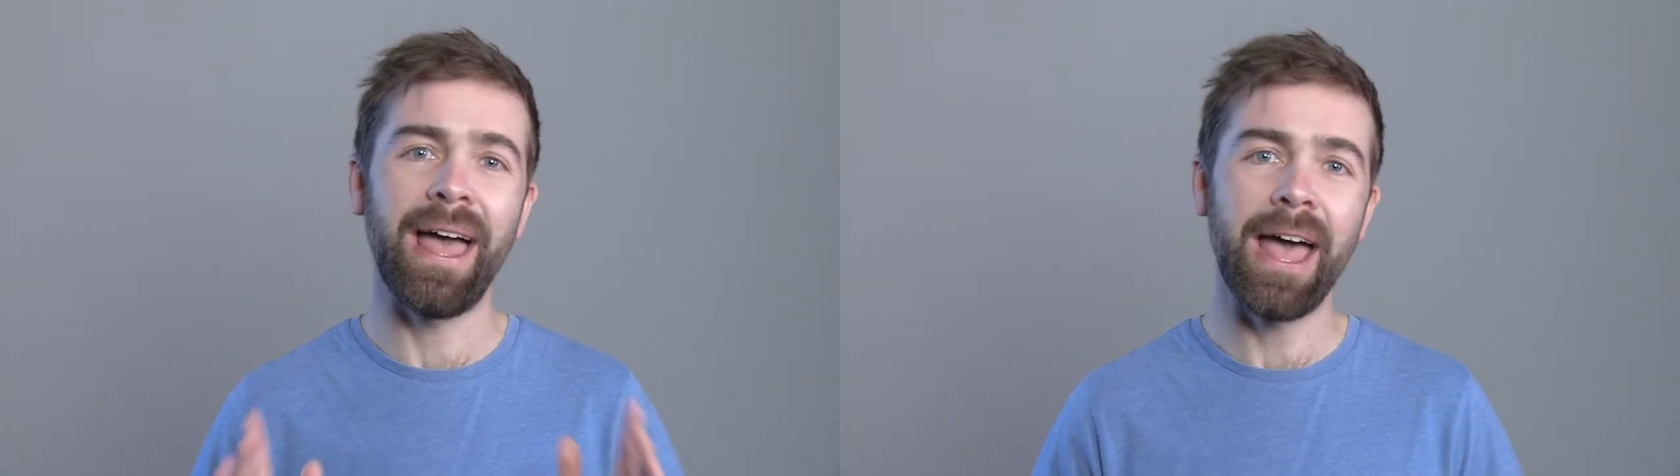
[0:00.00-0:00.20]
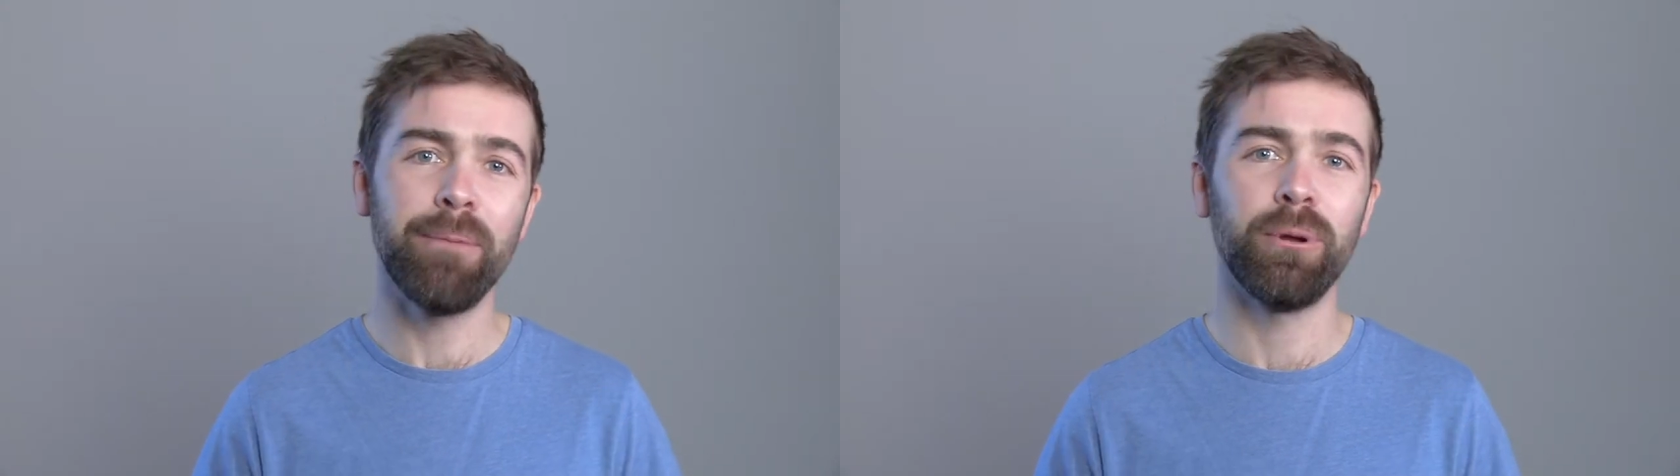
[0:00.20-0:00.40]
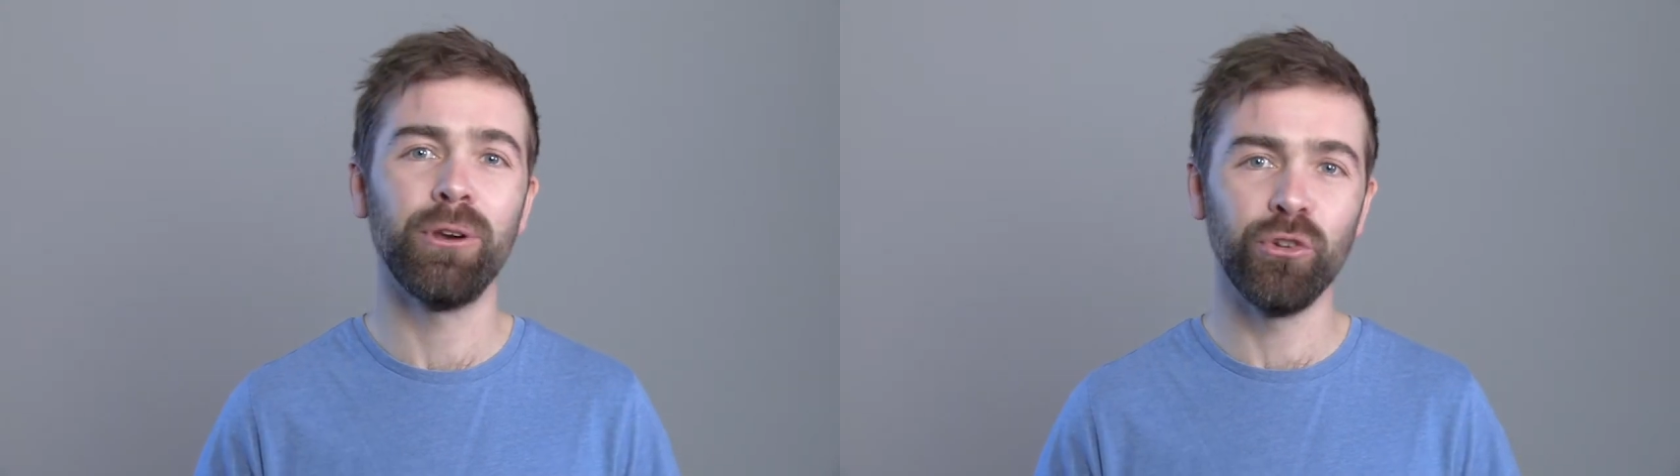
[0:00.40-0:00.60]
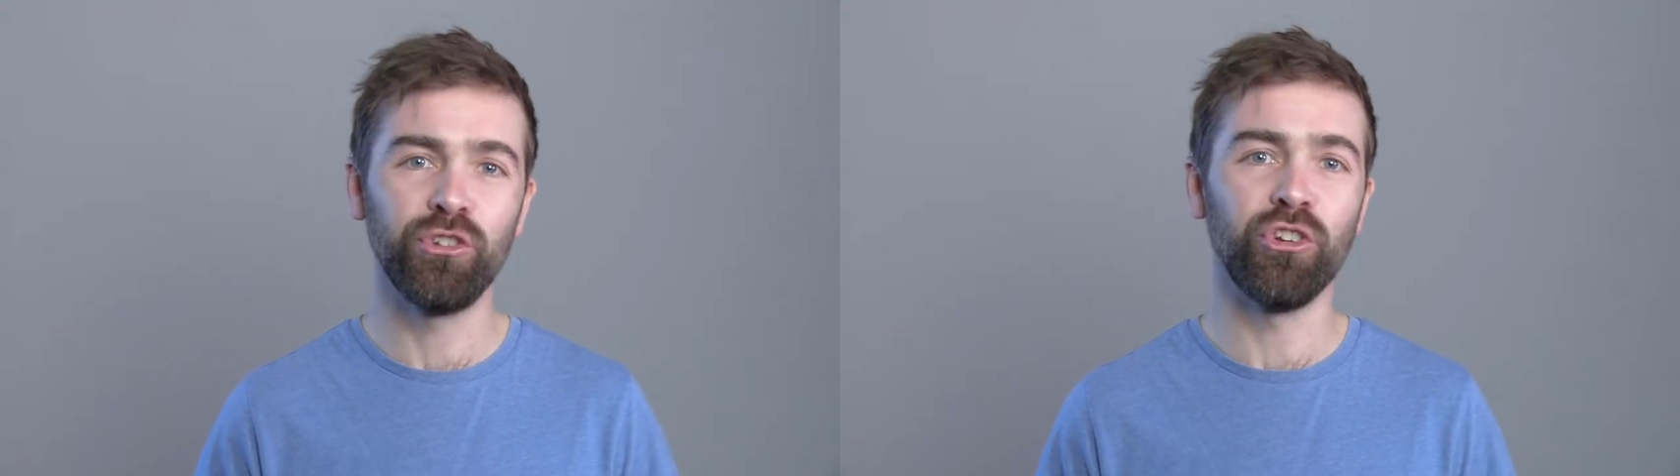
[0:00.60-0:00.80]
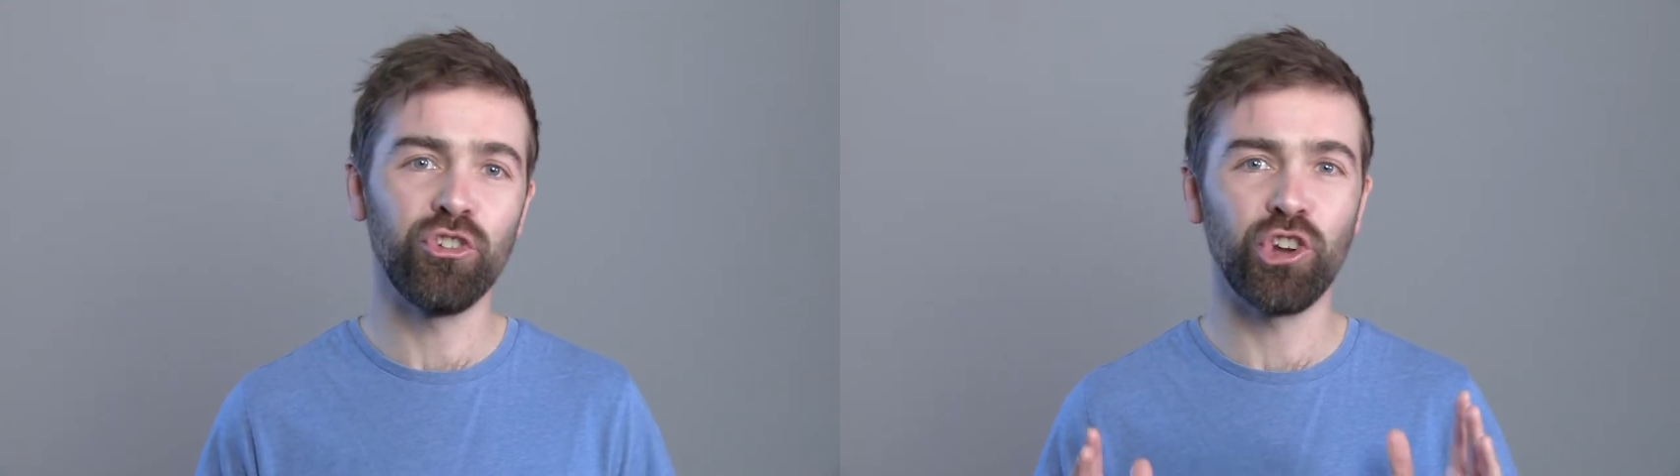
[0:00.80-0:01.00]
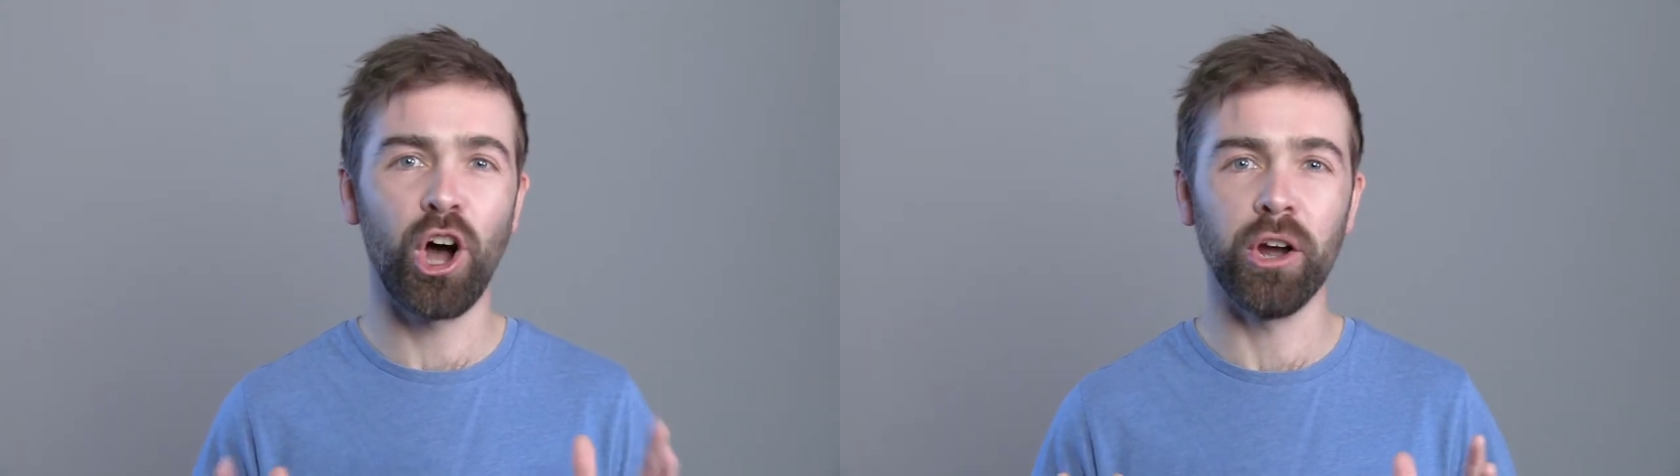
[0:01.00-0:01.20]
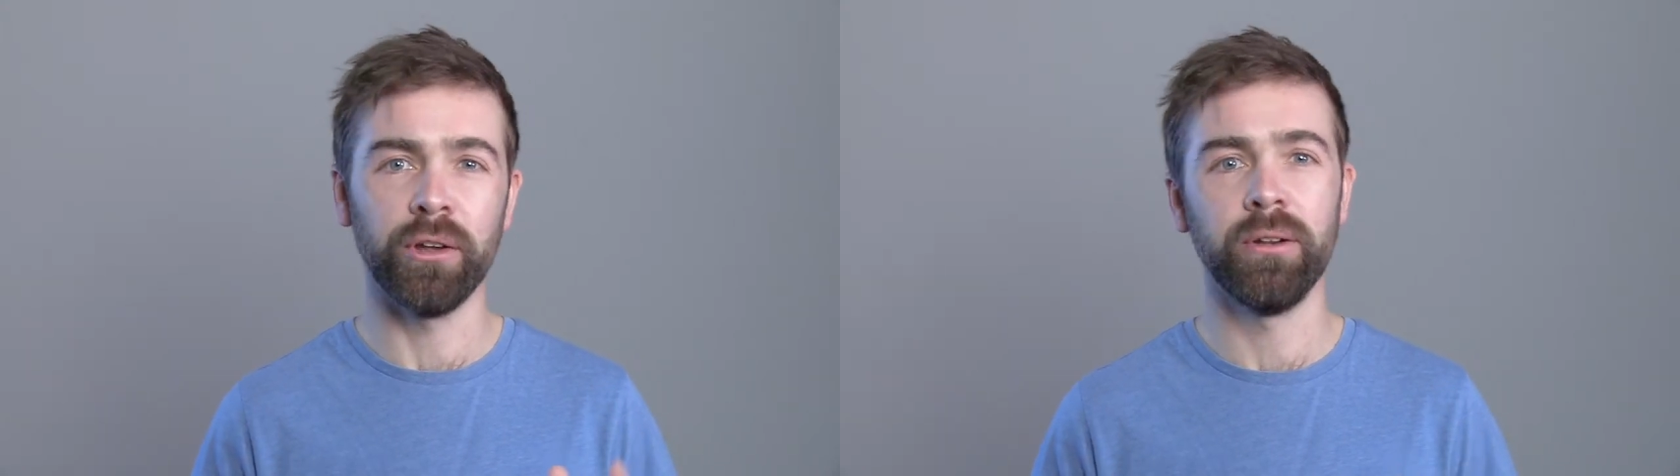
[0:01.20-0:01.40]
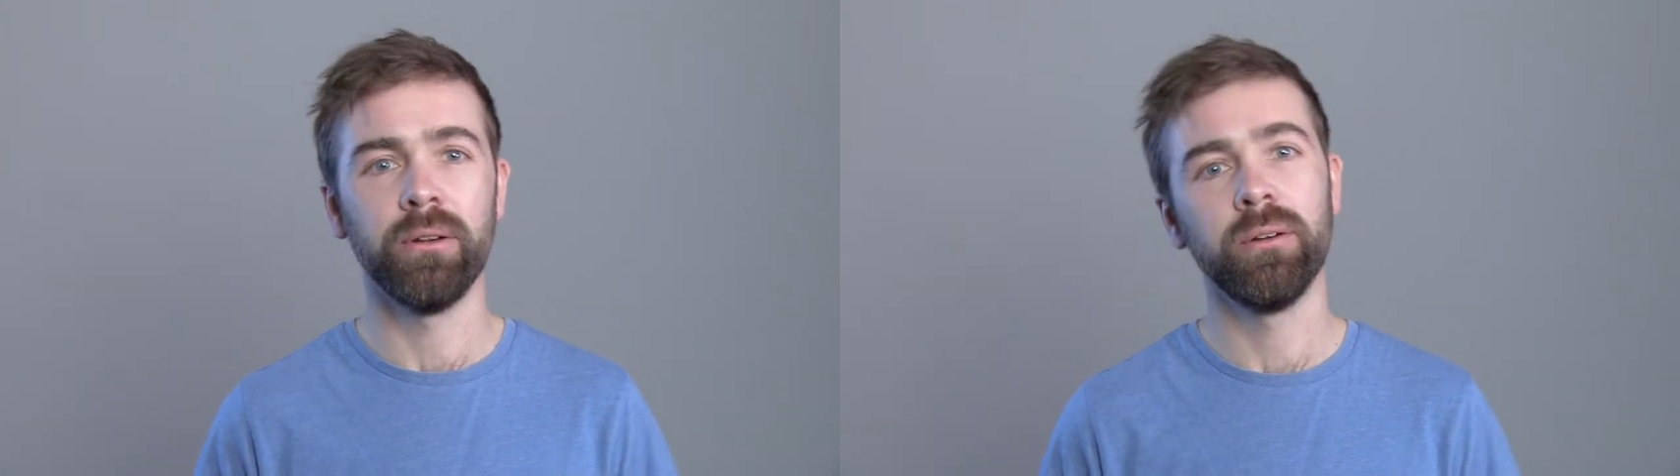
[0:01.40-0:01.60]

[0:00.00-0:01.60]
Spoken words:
air pollution jargon.